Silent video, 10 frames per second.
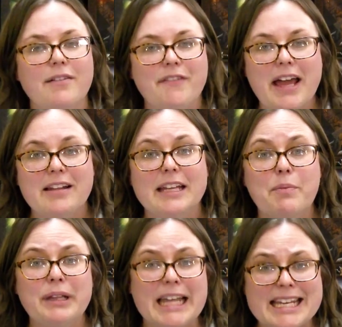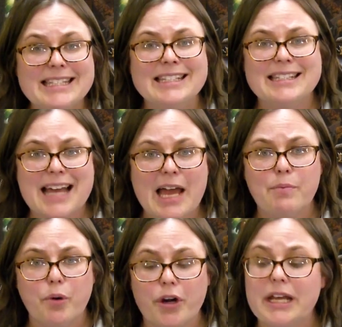Finally, place the
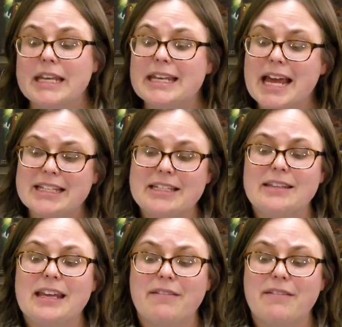sideboard next to the